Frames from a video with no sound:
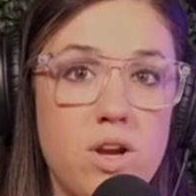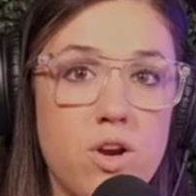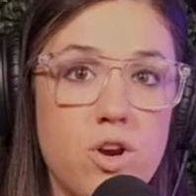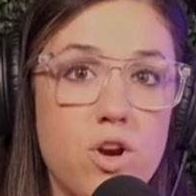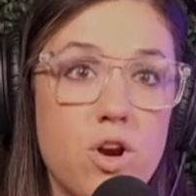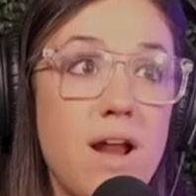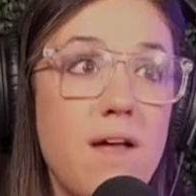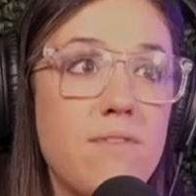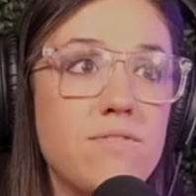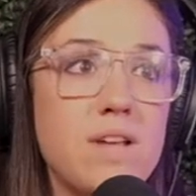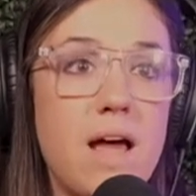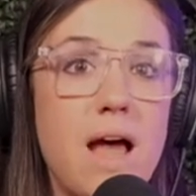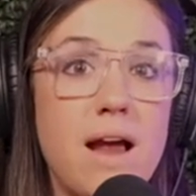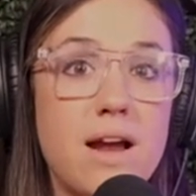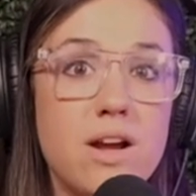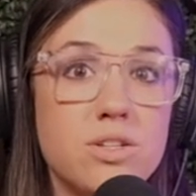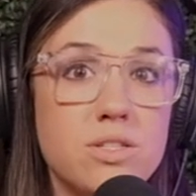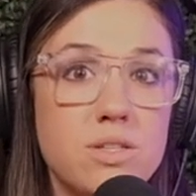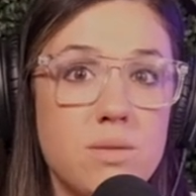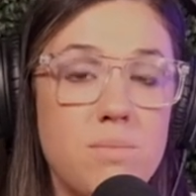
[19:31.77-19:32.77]
You're going to have to
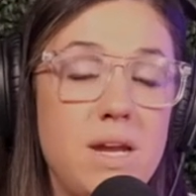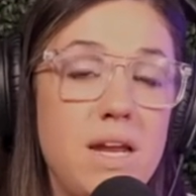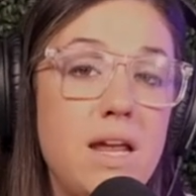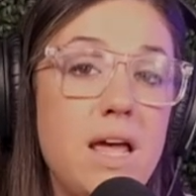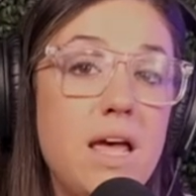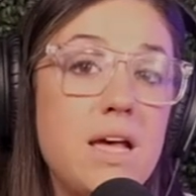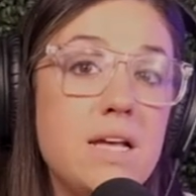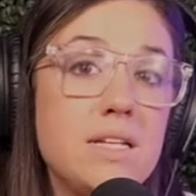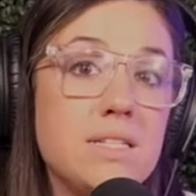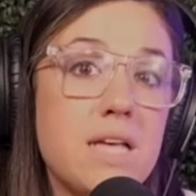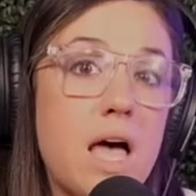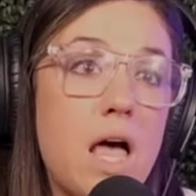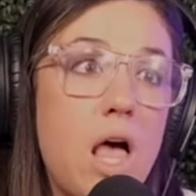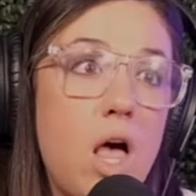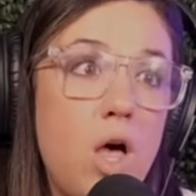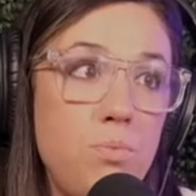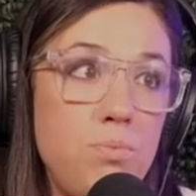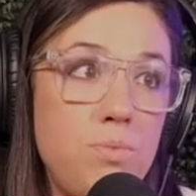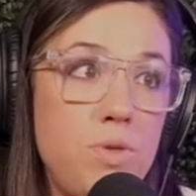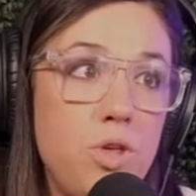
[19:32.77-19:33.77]
hire somebody to
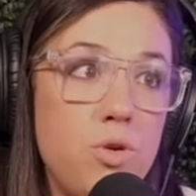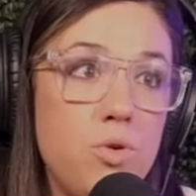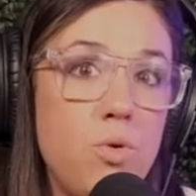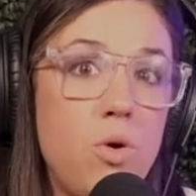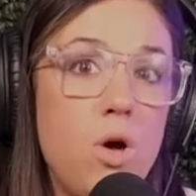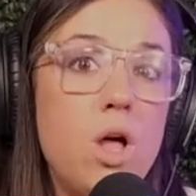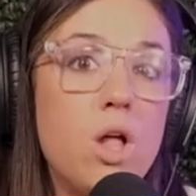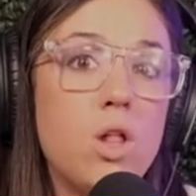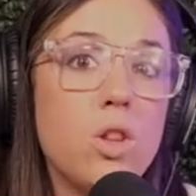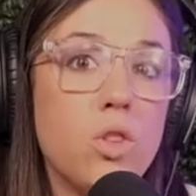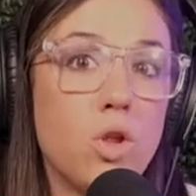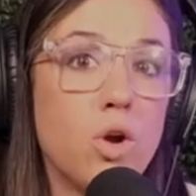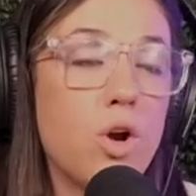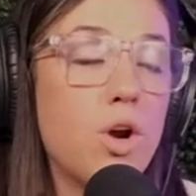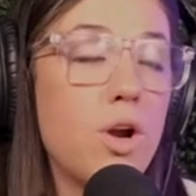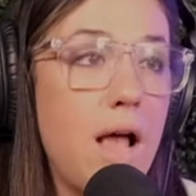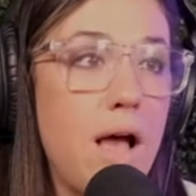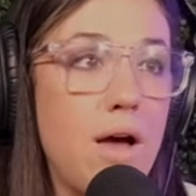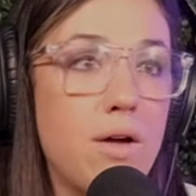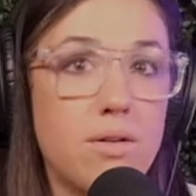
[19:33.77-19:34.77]
help you learn
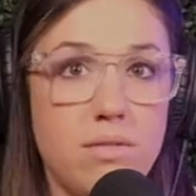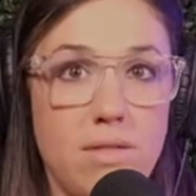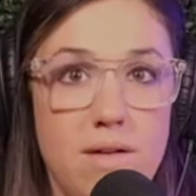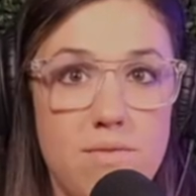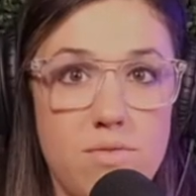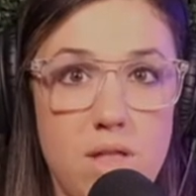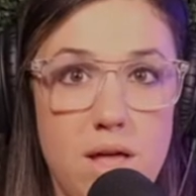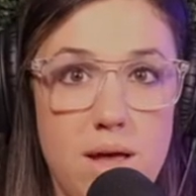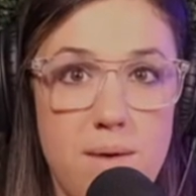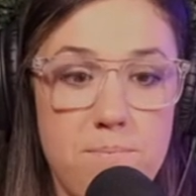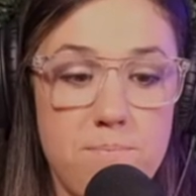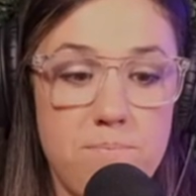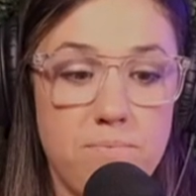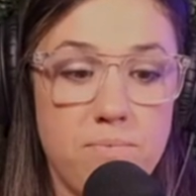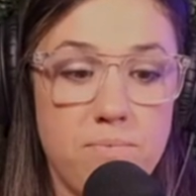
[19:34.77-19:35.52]
how to level up.